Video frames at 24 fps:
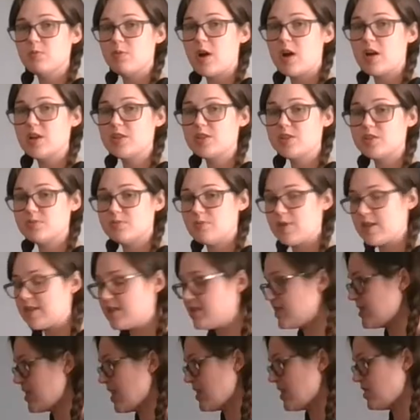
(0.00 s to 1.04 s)
wash,
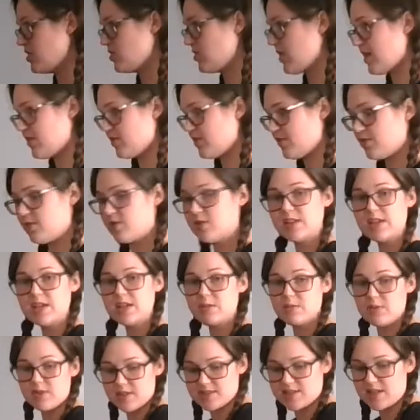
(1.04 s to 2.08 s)
rinse, and dry thoroughly
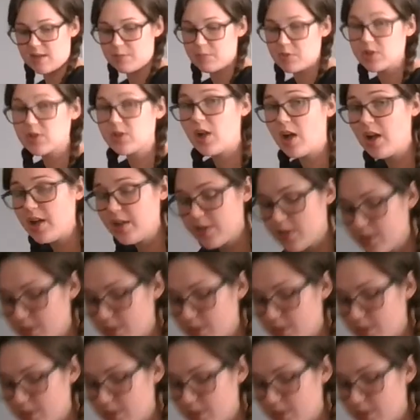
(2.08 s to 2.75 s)
with a separate cloth.